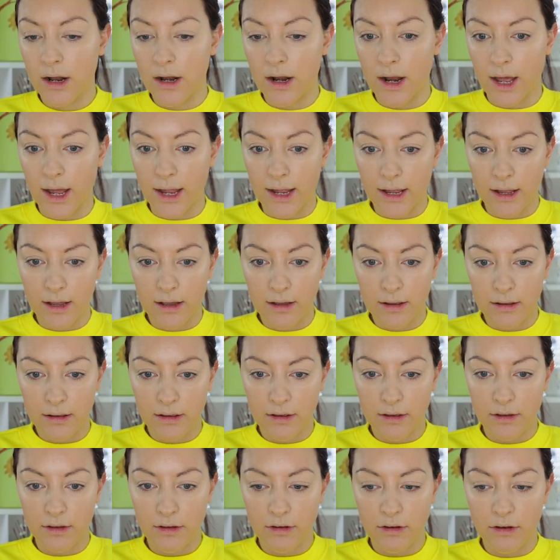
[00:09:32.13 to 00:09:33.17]
Like,
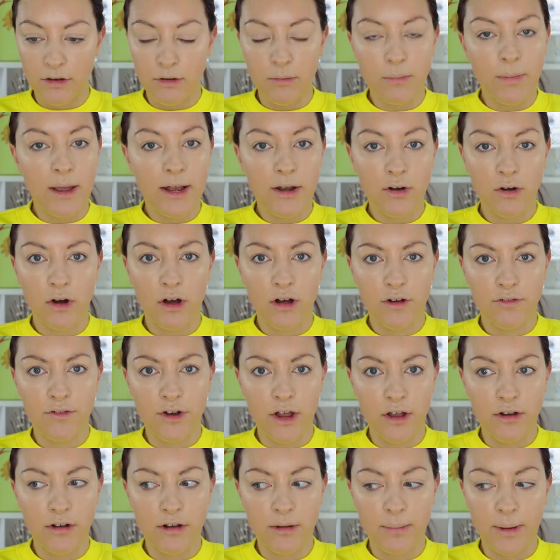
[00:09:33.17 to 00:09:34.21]
you may not have
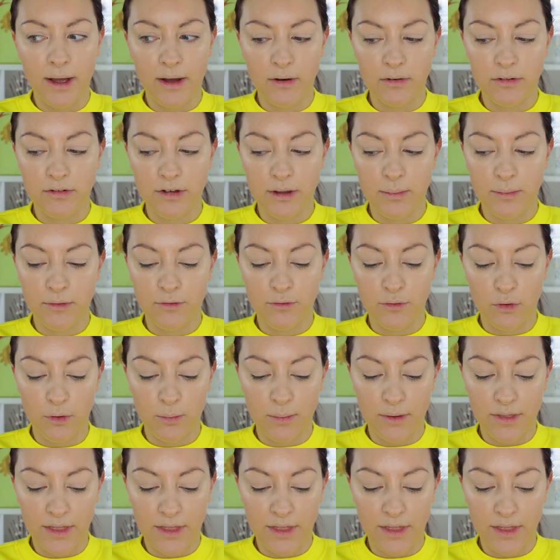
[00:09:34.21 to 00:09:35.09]
known about it before,